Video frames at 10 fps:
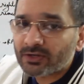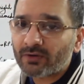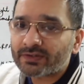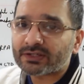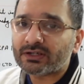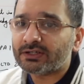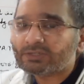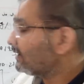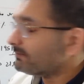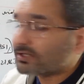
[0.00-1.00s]
officer,
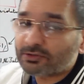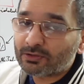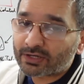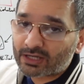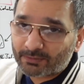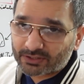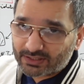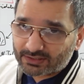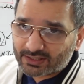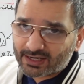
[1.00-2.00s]
but you look it up on the
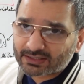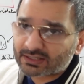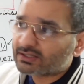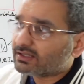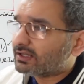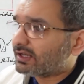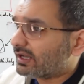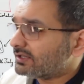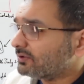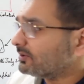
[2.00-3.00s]
internet,
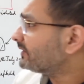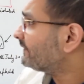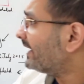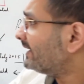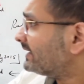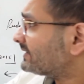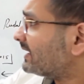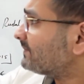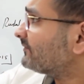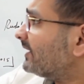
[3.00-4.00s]
and you're going to find that
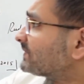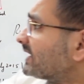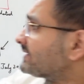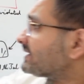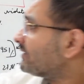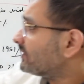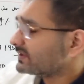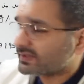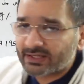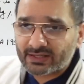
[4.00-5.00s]
some websites are going to
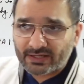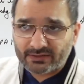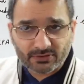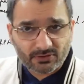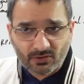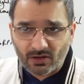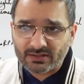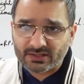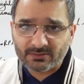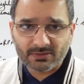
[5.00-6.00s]
say that he was a
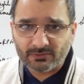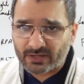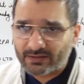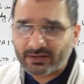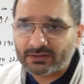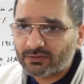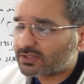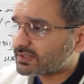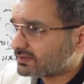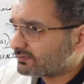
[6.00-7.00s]
constable. Whatever he
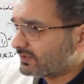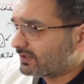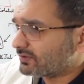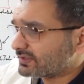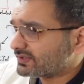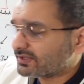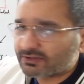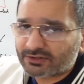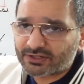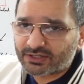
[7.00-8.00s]
was, we're going to stick
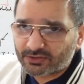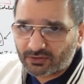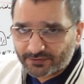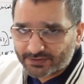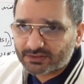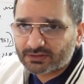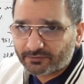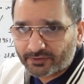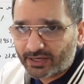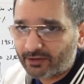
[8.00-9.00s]
with returning officer
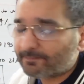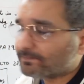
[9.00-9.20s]
for now.